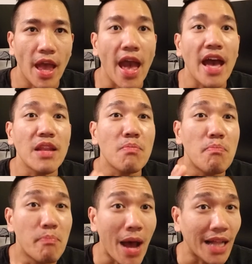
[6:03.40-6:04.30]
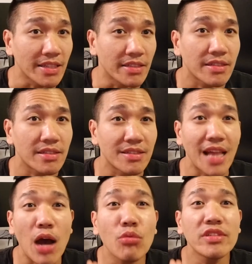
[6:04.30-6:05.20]
and balance.
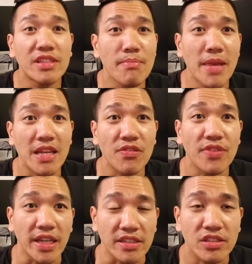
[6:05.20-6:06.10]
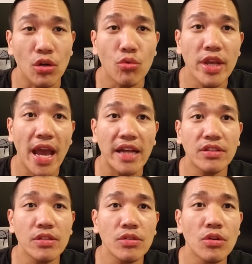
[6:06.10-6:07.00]
That was the main thing. So we had
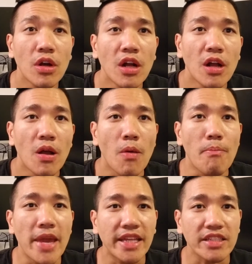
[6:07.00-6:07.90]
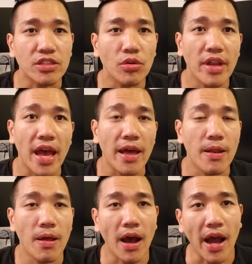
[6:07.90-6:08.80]
to make it so
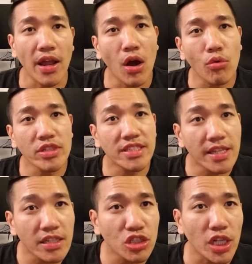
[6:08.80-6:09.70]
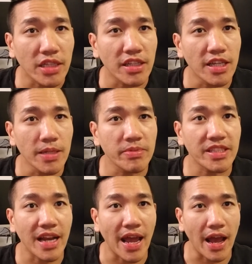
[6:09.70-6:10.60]
that I always hinge at the hips,
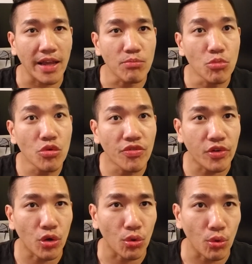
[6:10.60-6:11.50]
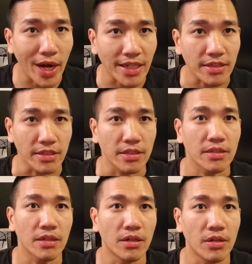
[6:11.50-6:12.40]
that I, I move correctly.
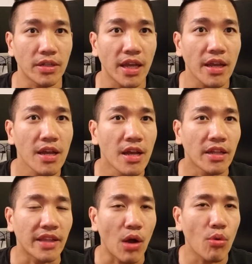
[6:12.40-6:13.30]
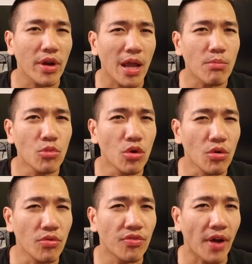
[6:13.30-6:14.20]
Okay, that when I
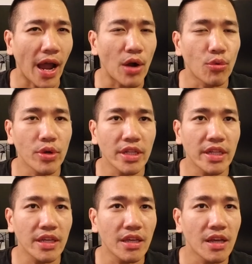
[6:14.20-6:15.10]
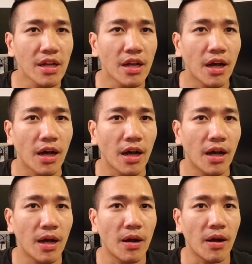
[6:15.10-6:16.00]
move, I really
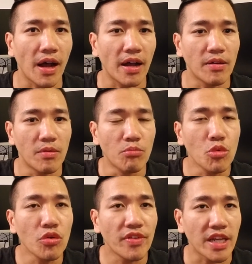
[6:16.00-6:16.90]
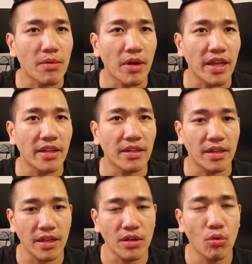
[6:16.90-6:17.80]
uh, move in a in,
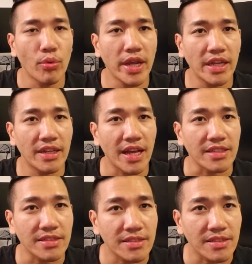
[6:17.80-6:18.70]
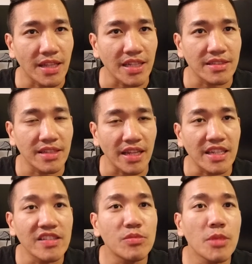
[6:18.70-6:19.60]
in a way that's that that
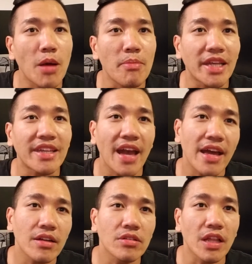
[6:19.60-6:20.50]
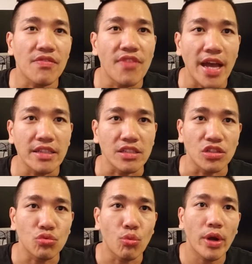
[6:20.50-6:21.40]
gives me a mechanical
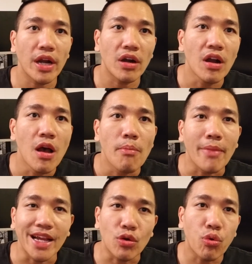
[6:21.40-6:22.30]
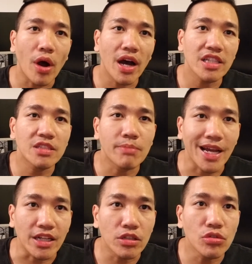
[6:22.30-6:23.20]
advantage, where my quads,
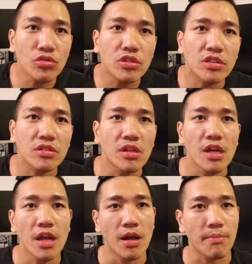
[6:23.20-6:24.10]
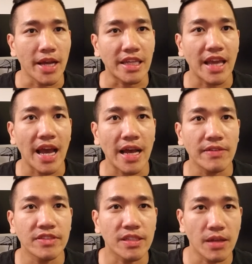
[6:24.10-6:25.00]
my glutes, my
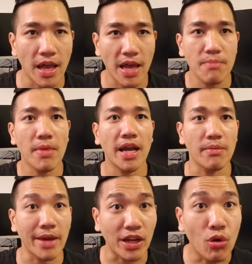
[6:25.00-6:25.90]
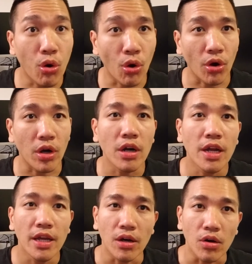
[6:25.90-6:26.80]
calves, and my my core,
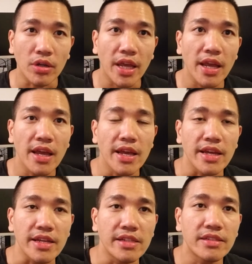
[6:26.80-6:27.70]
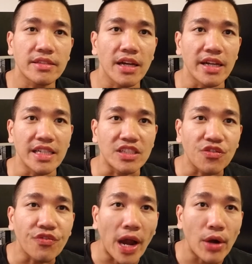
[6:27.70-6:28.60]
okay, is uh, is
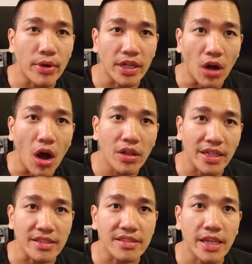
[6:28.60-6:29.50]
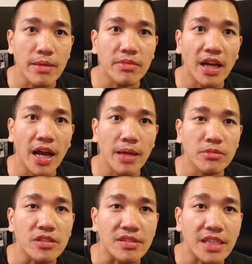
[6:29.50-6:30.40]
firing all at the same time
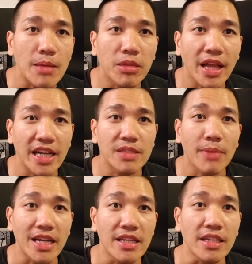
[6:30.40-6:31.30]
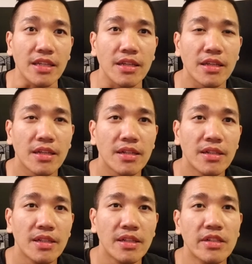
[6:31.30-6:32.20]
to stabilize my knee.
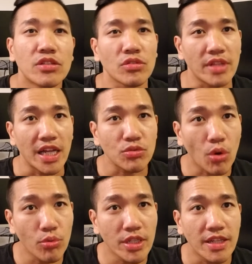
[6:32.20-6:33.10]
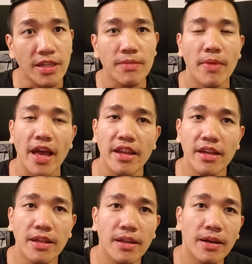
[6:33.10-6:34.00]
So that's what we did, and
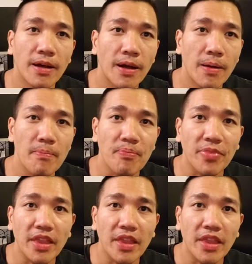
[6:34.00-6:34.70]
then um,